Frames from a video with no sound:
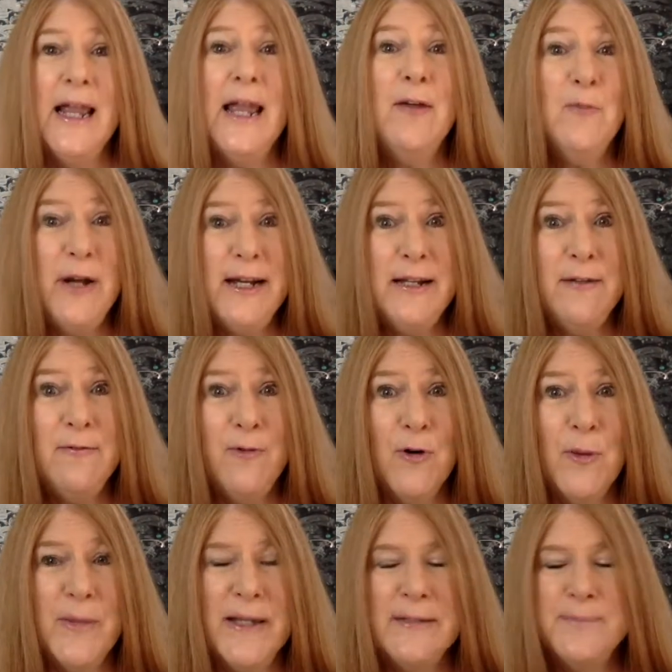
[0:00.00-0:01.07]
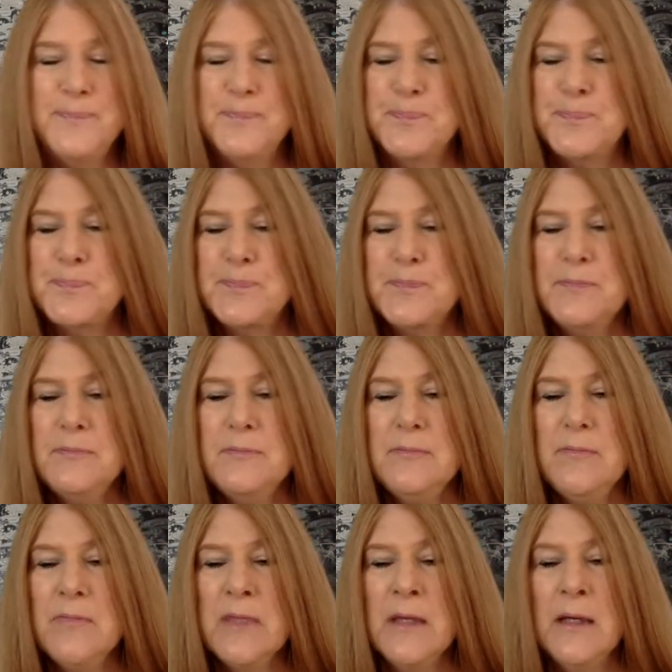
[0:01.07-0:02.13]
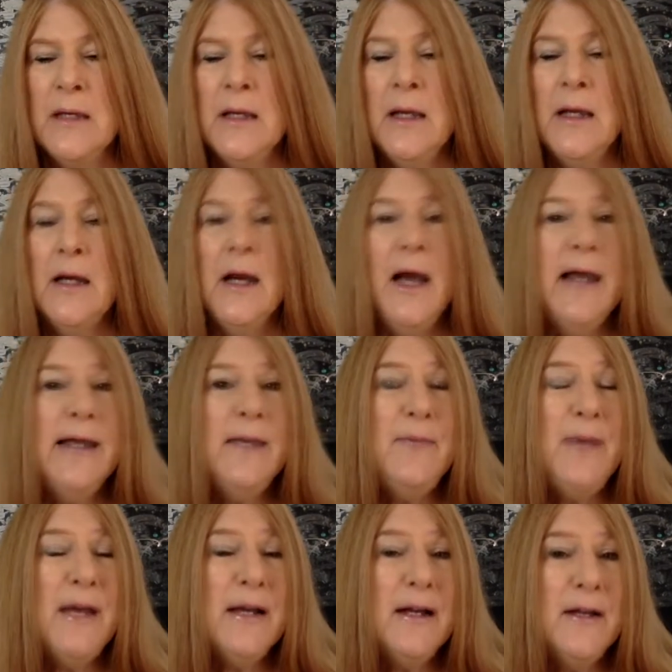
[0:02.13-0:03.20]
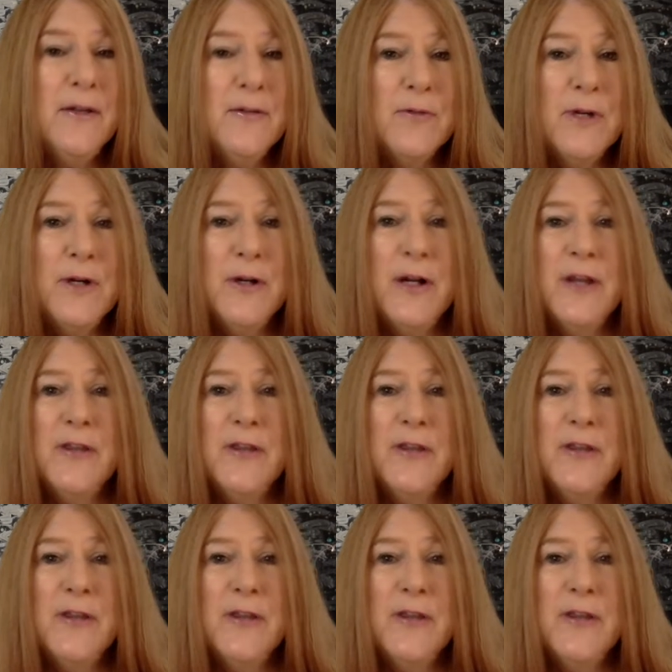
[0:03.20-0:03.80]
and waited for me. I get back on the road.